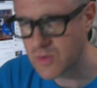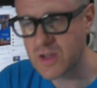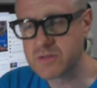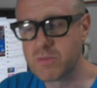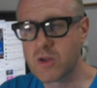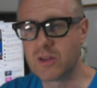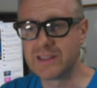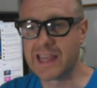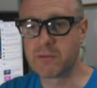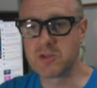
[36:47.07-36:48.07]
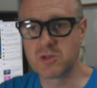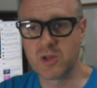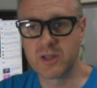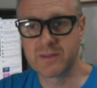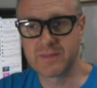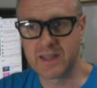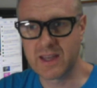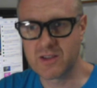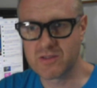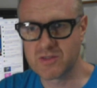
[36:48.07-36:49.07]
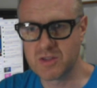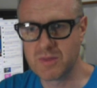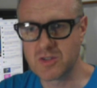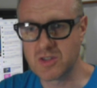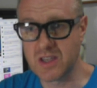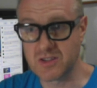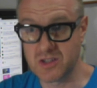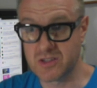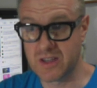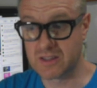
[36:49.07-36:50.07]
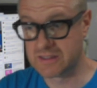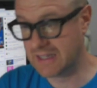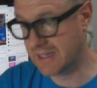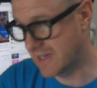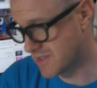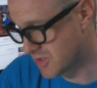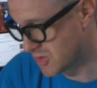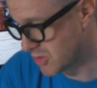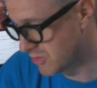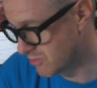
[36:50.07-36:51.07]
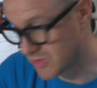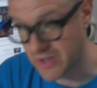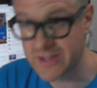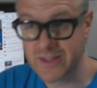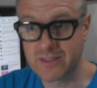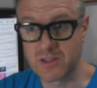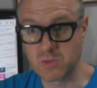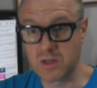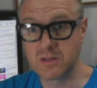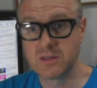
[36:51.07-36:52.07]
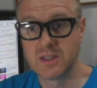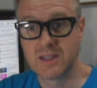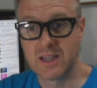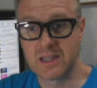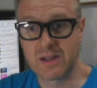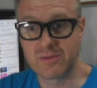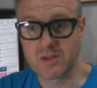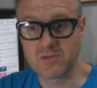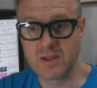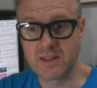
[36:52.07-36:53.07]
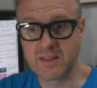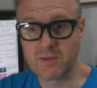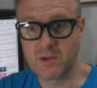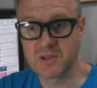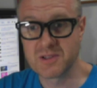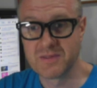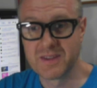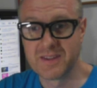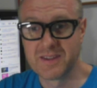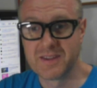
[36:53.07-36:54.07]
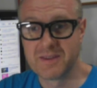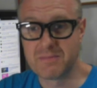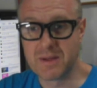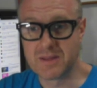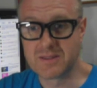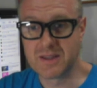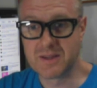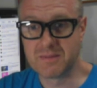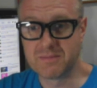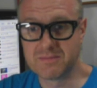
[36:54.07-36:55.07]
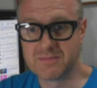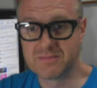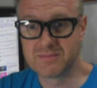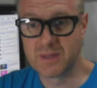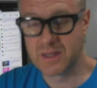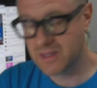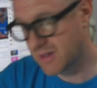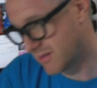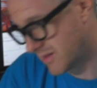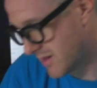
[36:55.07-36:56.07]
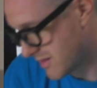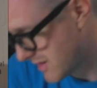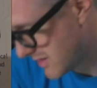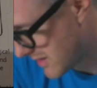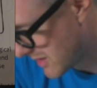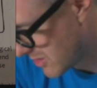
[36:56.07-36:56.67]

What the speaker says: nice blog on language learning, and how she mentions how she sucked as a student, which I sucked as well, and how frustrating that was. But yeah, and you